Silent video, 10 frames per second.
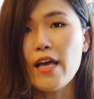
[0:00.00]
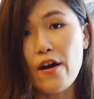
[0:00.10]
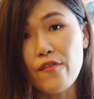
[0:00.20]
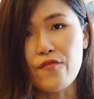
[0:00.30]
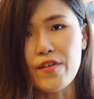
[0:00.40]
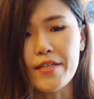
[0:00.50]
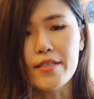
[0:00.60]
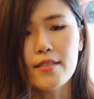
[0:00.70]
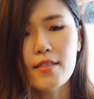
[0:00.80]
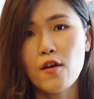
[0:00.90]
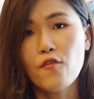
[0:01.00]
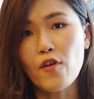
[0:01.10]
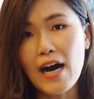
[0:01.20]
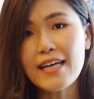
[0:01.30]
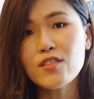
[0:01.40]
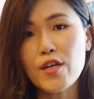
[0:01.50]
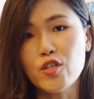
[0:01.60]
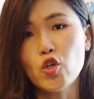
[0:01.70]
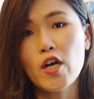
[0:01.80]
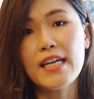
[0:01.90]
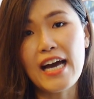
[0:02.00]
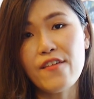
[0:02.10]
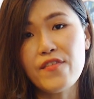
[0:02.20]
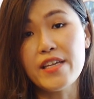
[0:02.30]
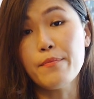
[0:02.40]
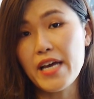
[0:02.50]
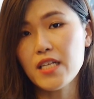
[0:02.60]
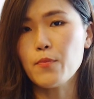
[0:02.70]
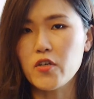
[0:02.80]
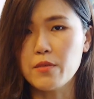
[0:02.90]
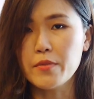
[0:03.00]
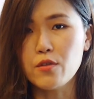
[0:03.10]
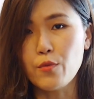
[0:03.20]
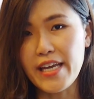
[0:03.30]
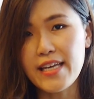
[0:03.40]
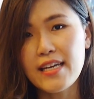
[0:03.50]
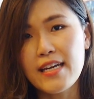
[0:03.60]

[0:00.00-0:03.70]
health and fitness. For us to enjoy life in the best possible way